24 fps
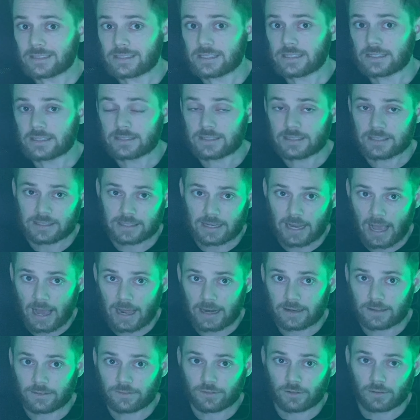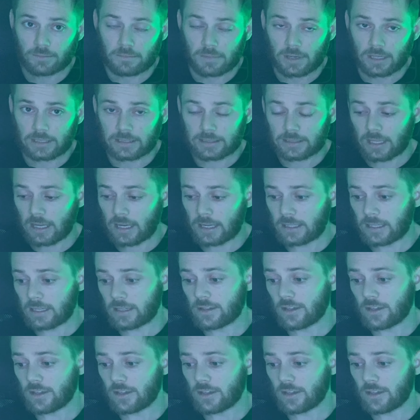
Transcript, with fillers: Cincinnati for money line,